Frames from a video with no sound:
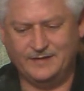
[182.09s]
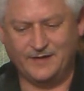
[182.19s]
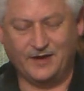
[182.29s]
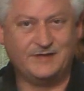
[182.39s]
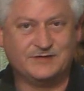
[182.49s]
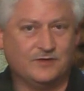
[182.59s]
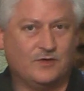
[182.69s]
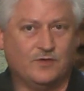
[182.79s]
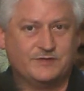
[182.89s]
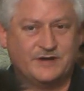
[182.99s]
Now, the lens hood,
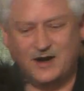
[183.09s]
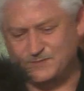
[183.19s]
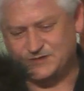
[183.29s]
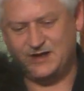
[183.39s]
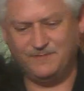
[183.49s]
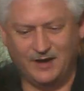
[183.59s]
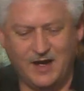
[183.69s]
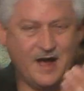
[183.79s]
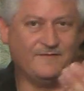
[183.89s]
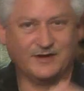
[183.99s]
of course, helps keep a
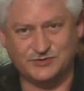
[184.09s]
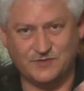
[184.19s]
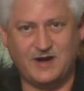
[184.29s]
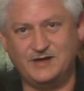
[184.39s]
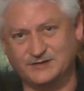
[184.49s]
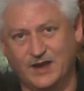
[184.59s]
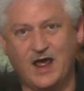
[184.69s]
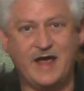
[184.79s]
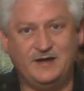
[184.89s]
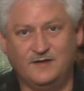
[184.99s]
lot of extraneous
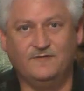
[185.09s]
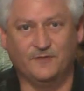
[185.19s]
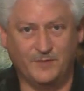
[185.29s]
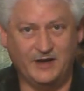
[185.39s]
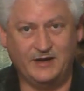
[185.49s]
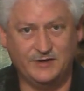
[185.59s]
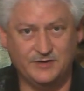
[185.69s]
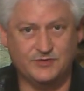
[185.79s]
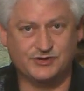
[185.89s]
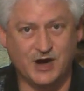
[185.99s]
light from getting
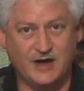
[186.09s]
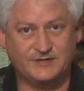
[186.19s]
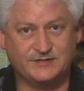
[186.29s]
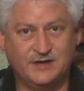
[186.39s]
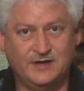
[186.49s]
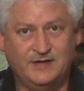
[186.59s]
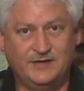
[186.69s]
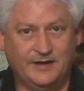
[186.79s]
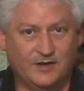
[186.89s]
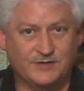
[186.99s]
into your shots.
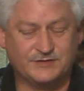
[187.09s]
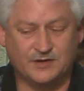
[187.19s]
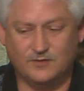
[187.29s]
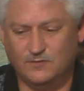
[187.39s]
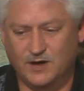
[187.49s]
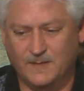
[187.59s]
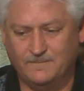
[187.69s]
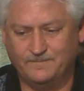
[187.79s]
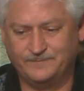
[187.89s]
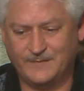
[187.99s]
It
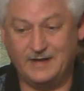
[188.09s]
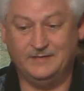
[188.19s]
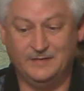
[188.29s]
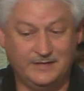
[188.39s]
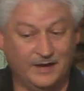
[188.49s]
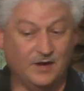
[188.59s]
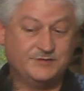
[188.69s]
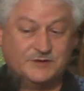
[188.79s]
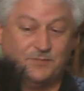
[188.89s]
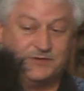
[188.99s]
also
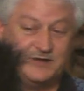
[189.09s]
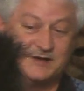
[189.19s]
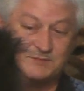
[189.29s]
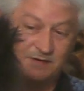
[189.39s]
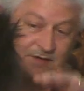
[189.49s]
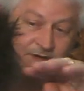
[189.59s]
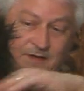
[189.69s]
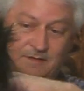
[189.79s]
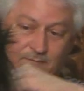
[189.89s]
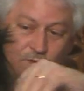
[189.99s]
protects me
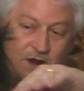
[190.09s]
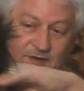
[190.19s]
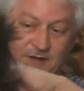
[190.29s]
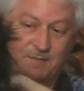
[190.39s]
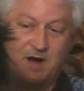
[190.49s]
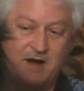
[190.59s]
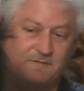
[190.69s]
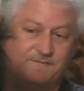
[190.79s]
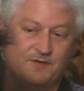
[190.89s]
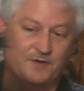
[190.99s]
when I've got the
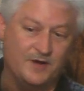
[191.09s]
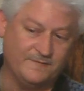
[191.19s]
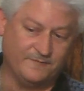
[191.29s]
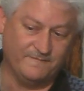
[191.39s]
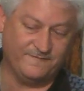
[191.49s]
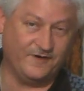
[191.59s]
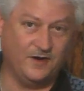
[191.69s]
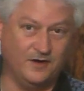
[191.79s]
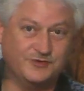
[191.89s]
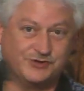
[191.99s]
microphone on it from
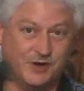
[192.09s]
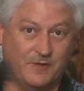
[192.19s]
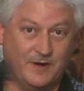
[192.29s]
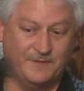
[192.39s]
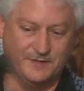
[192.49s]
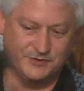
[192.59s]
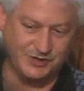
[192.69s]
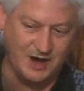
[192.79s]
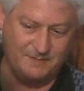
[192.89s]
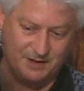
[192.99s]
fur showing up in the
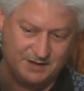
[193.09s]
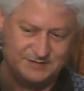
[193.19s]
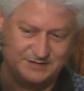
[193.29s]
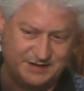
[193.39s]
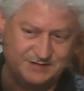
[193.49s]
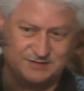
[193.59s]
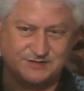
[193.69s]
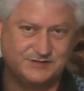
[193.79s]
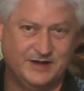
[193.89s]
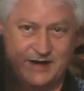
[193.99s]
shot, because it tends
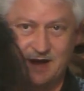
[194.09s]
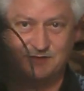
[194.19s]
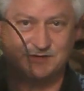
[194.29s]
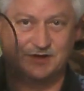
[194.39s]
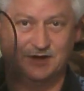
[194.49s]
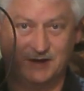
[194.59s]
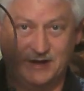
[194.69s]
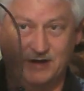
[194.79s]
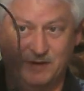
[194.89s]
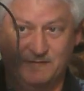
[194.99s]
to stick out just a
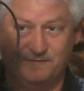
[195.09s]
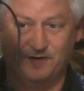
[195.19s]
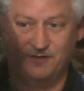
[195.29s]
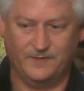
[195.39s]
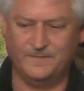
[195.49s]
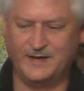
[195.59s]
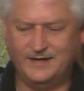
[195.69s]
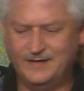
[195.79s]
little bit further.